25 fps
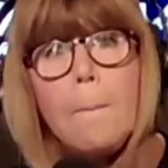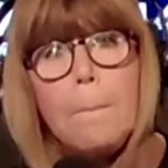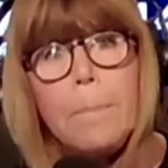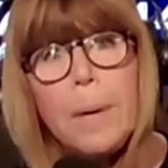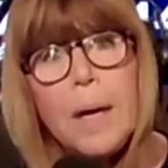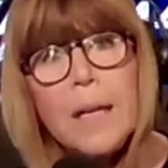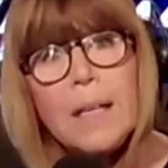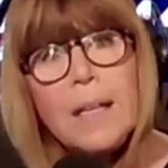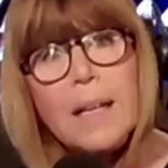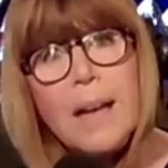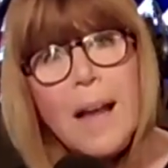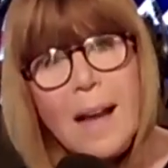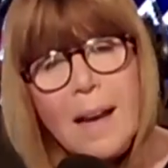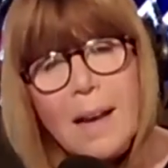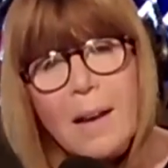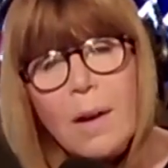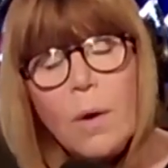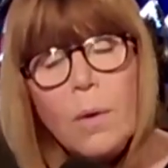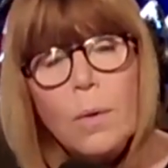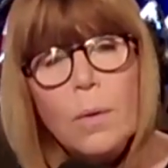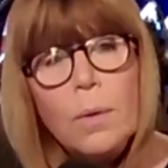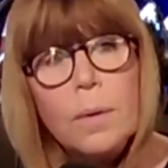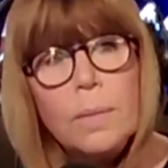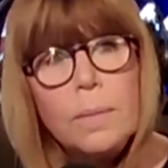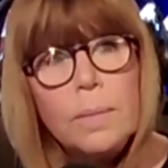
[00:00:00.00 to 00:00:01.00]
But
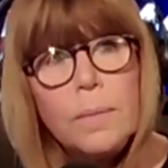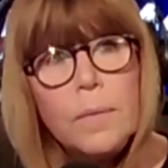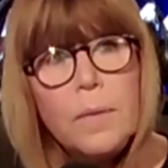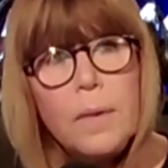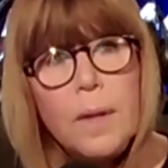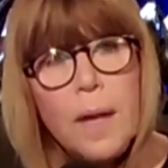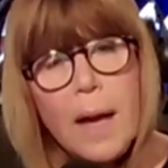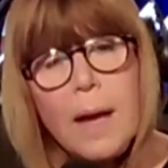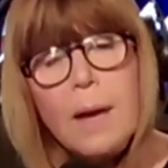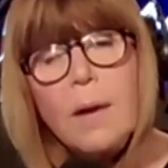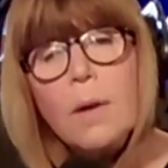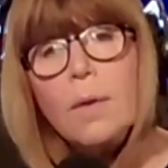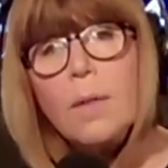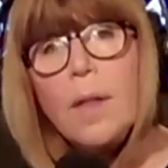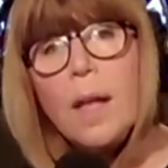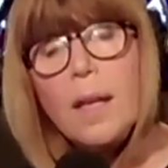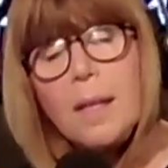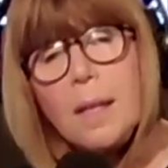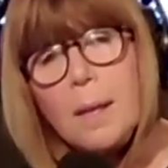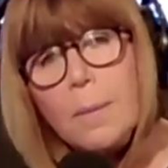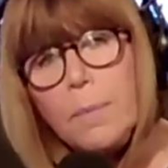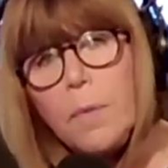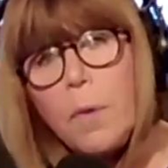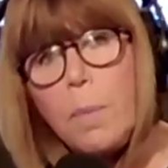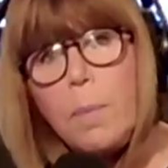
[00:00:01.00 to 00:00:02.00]
now they
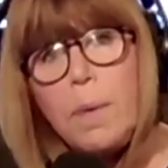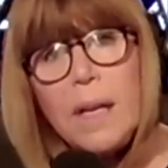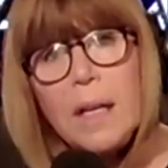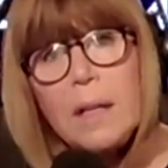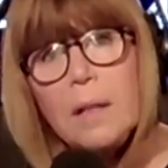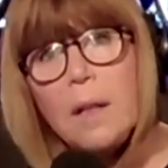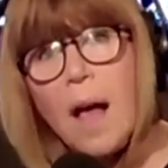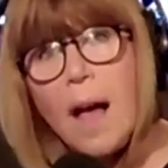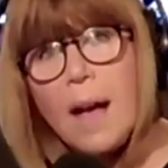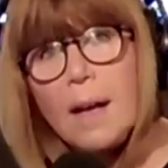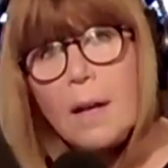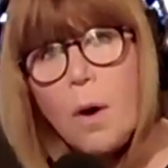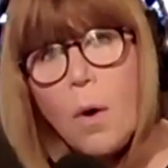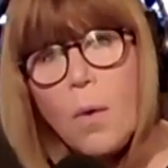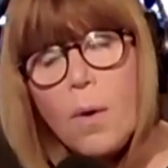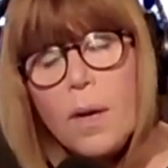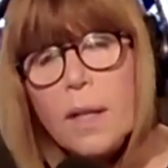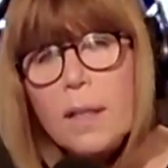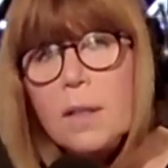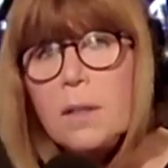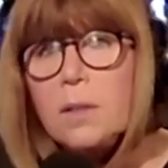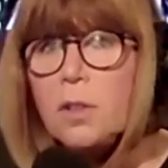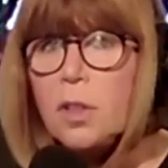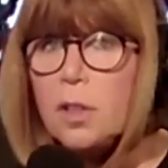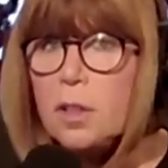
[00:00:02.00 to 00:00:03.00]
keep the big lie
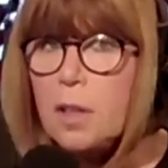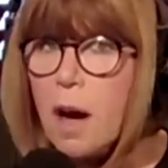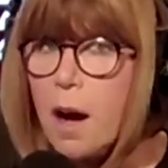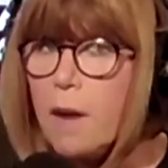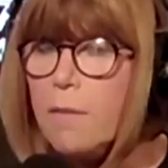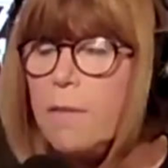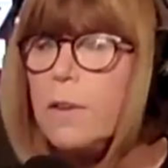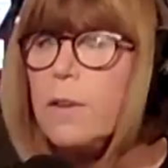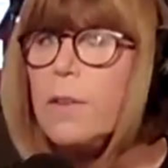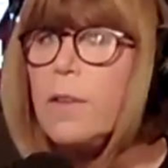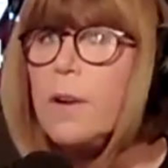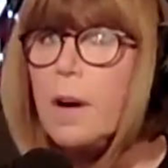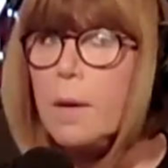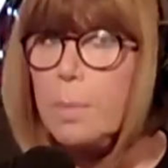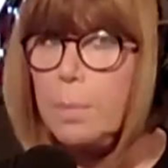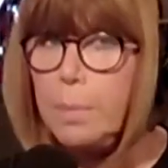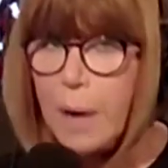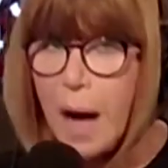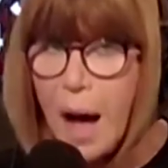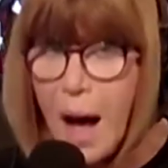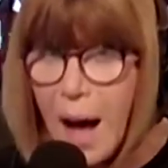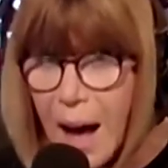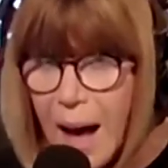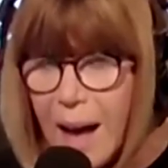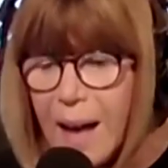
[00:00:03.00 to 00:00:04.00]
going to cover their
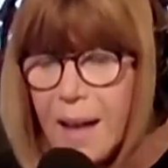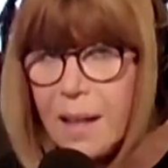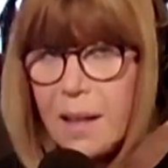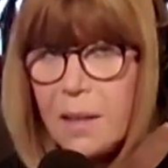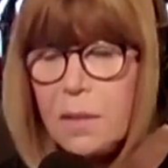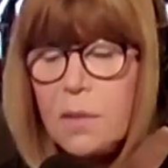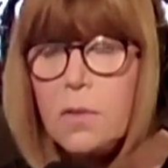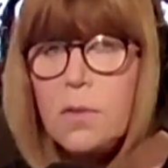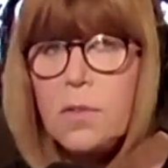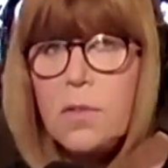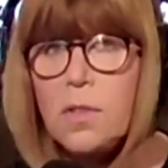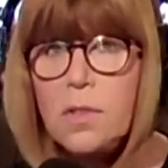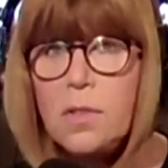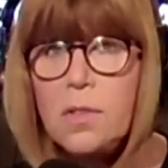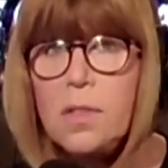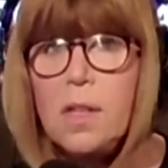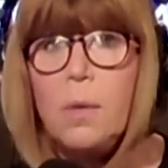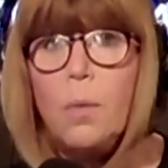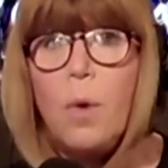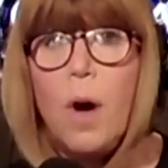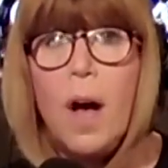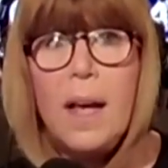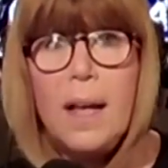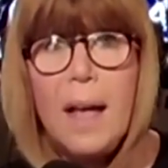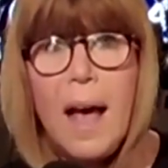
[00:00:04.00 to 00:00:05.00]
behinds to
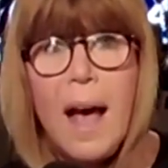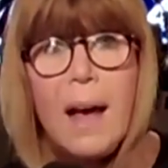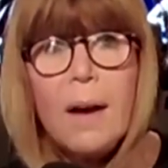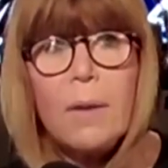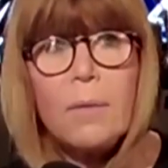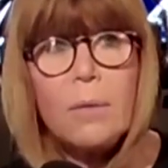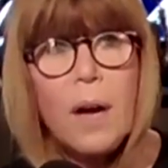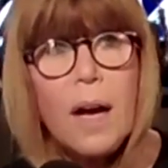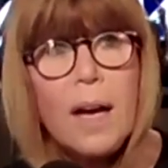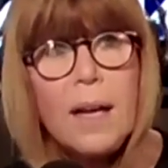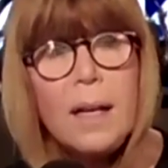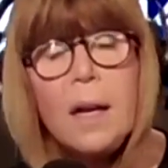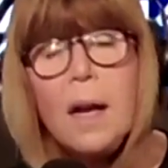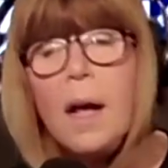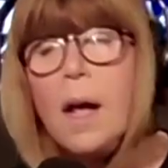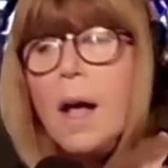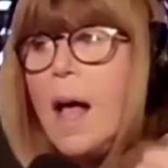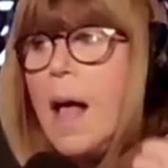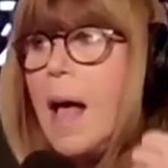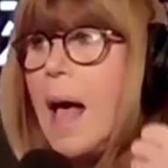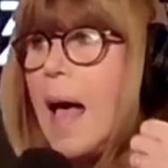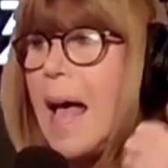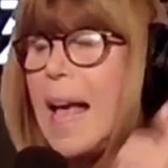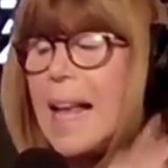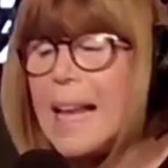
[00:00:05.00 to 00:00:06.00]
CYA, right?
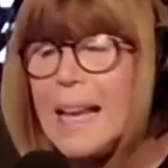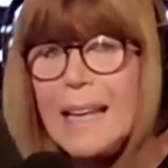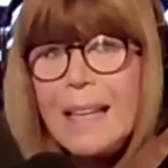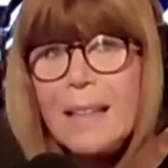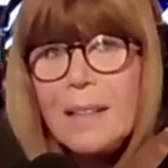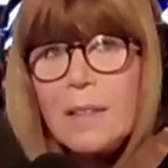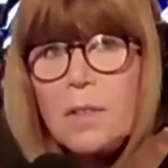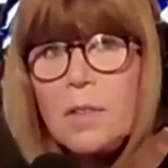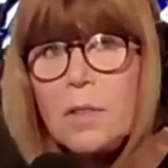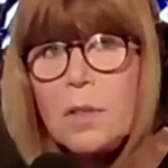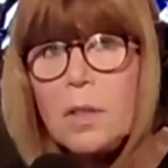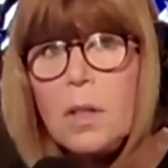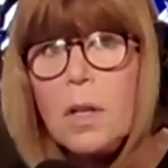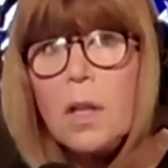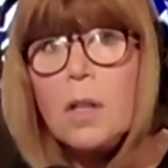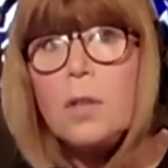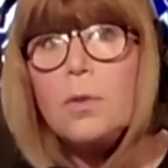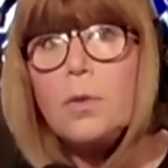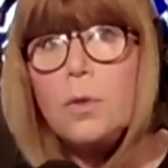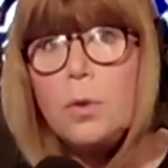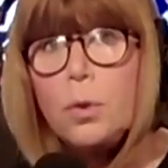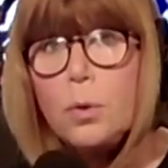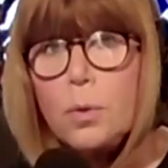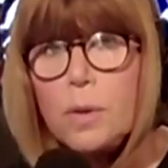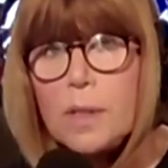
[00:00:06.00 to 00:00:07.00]
And
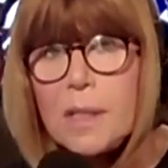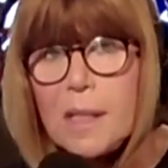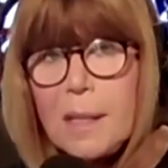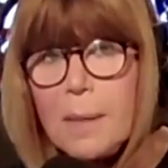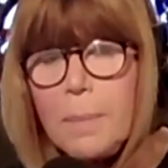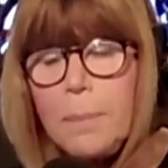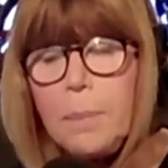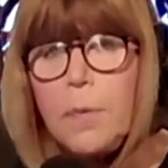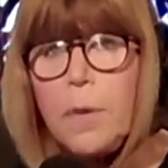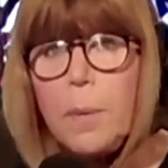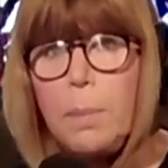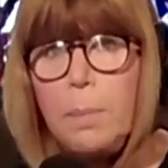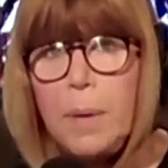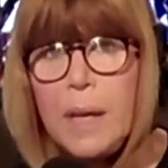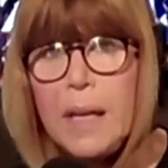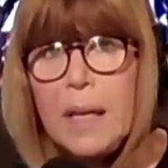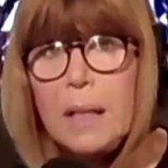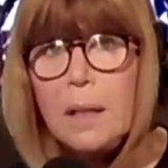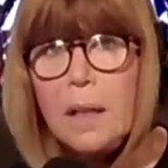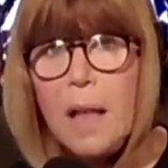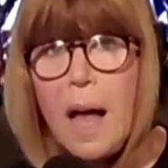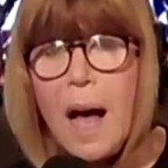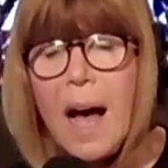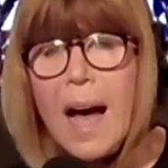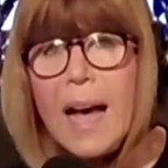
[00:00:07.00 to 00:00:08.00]
to keep the big
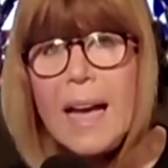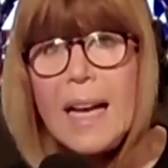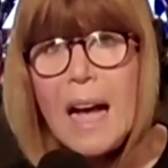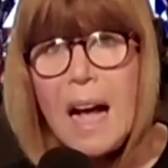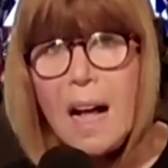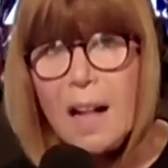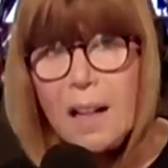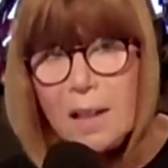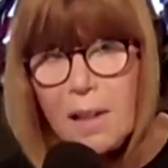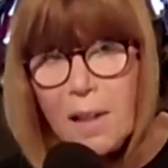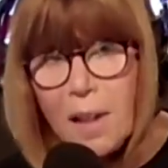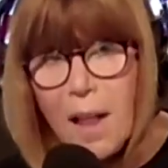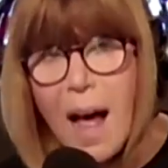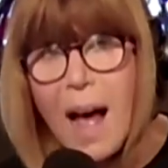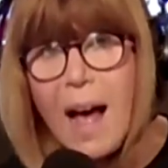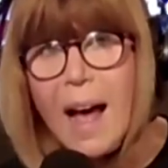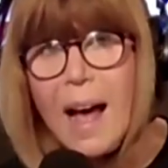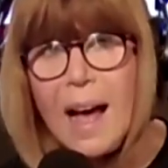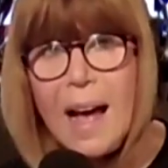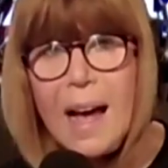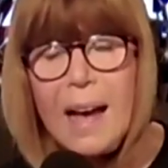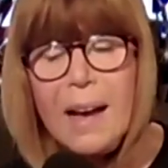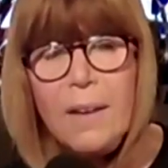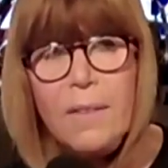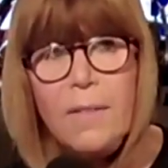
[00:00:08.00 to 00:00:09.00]
lie
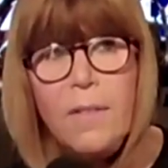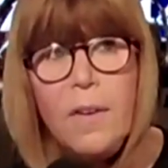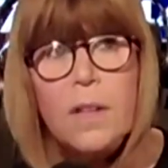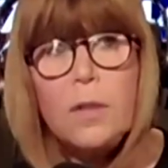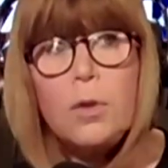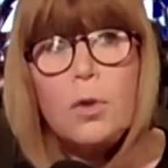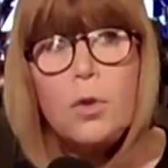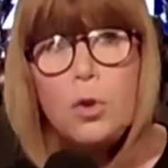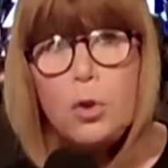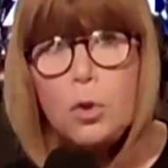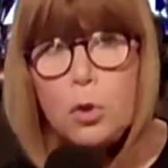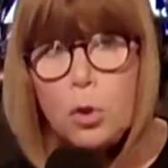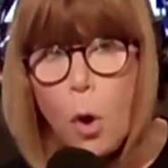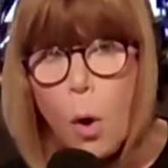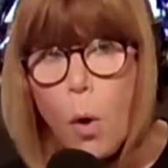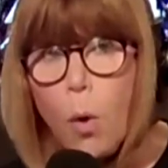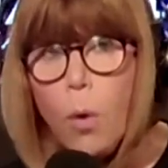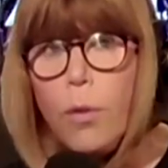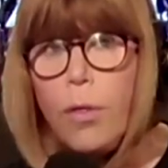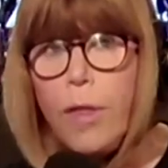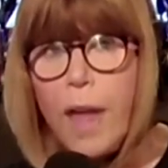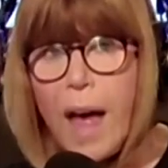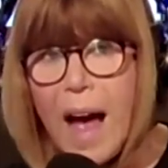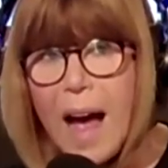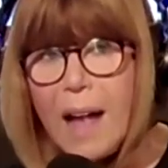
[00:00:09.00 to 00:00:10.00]
alive
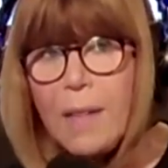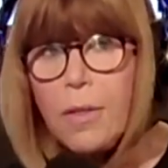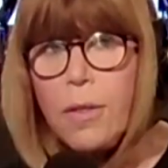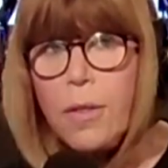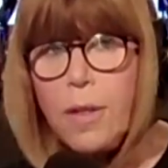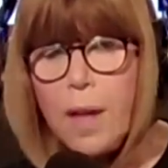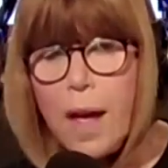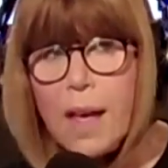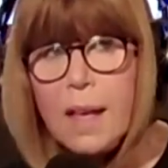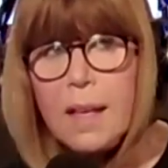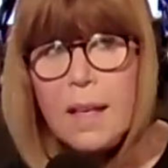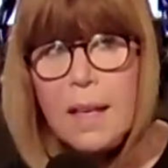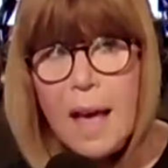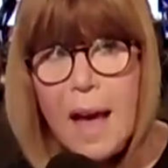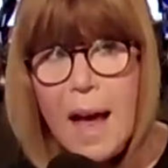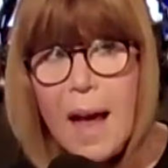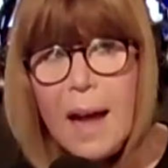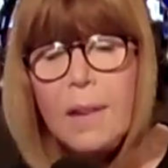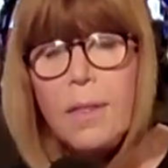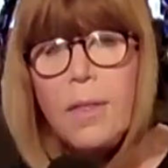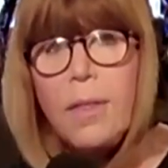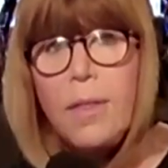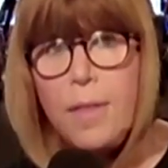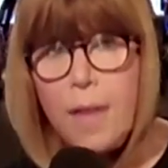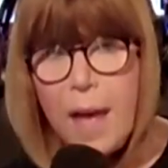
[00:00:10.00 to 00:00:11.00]
so that they
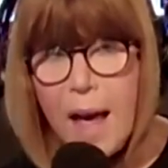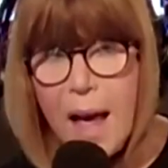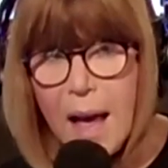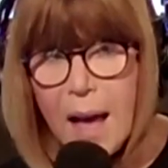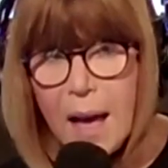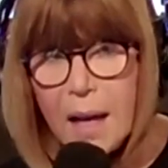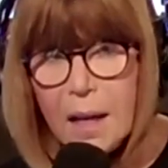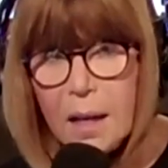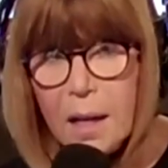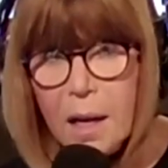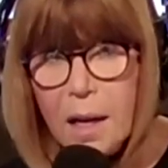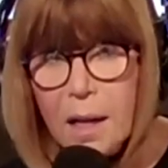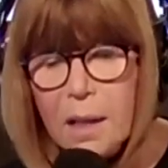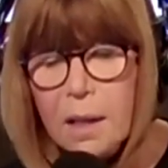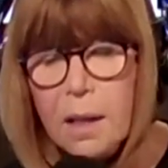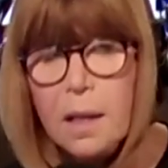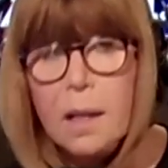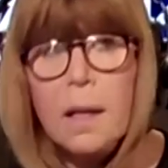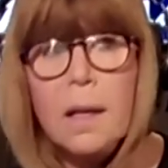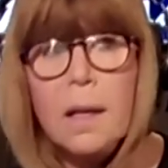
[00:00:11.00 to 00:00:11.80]
can then